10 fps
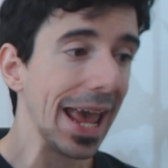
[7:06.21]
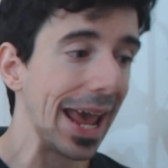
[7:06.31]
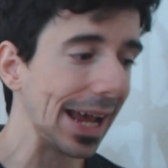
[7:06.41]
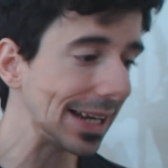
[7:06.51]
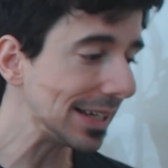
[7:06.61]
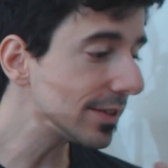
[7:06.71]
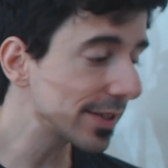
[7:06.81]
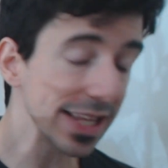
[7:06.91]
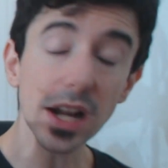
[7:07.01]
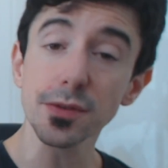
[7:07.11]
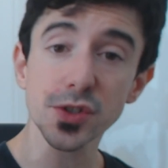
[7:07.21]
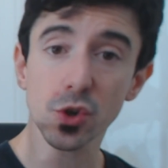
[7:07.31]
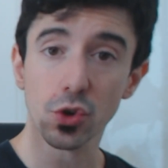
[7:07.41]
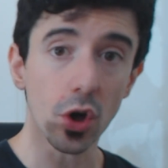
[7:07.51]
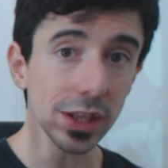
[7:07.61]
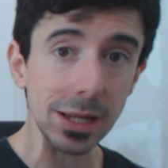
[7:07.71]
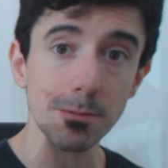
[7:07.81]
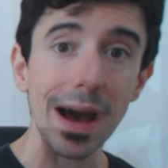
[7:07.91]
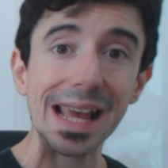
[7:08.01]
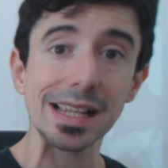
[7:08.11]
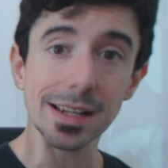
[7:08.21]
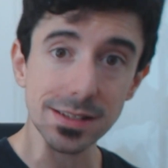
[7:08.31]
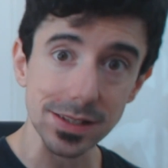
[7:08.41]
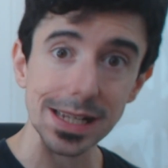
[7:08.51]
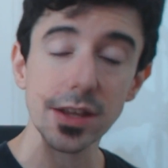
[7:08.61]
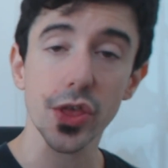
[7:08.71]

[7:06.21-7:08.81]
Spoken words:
And instead of scrolling mindlessly